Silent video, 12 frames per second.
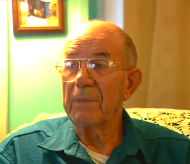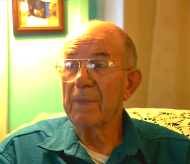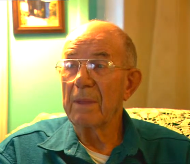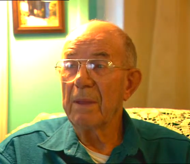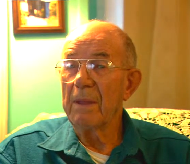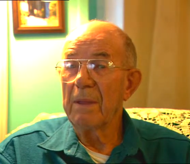
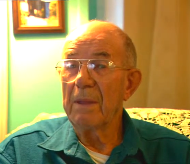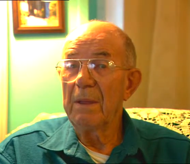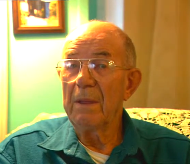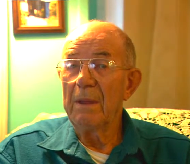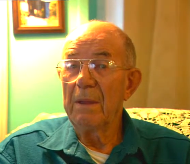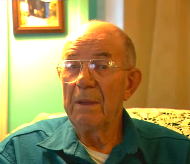
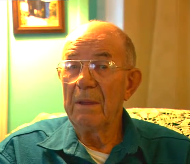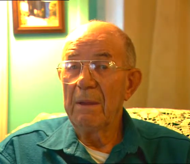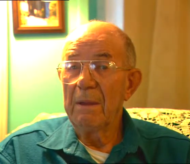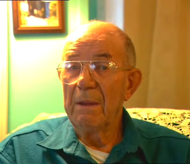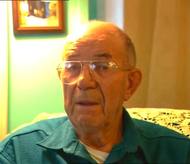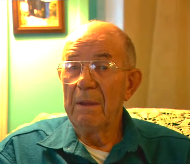
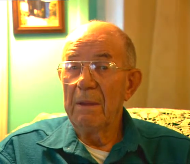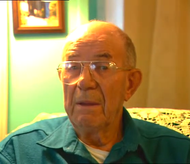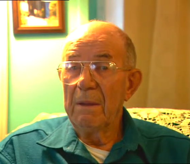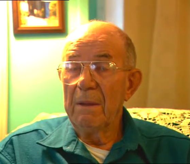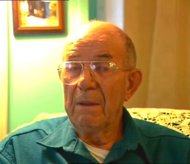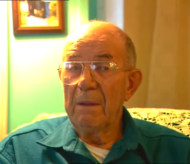
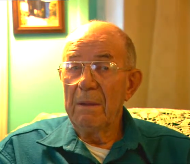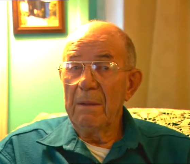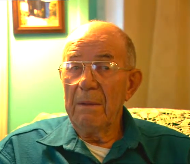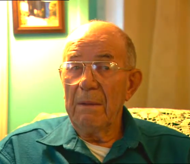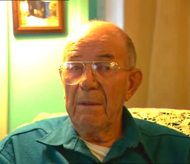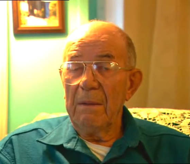
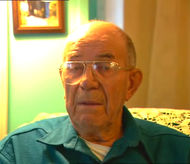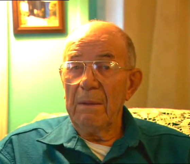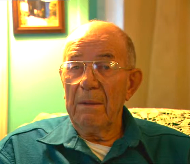Nobody speaks.